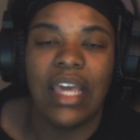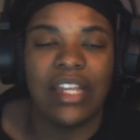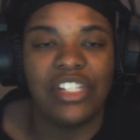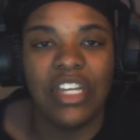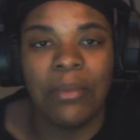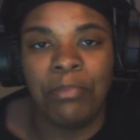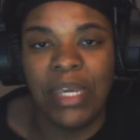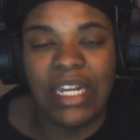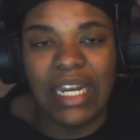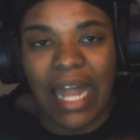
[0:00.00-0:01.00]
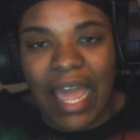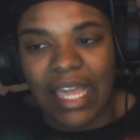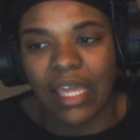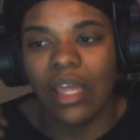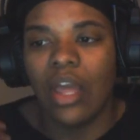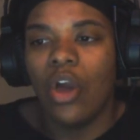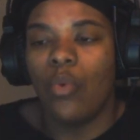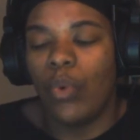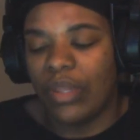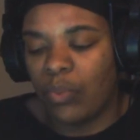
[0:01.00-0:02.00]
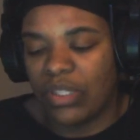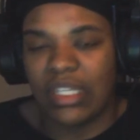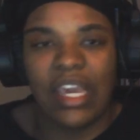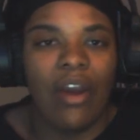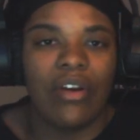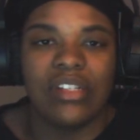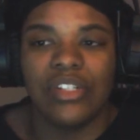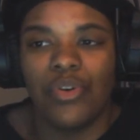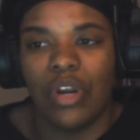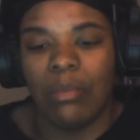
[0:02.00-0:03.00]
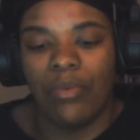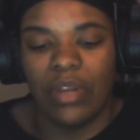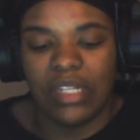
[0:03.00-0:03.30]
catchy and beady like with what the characters are doing in the movie.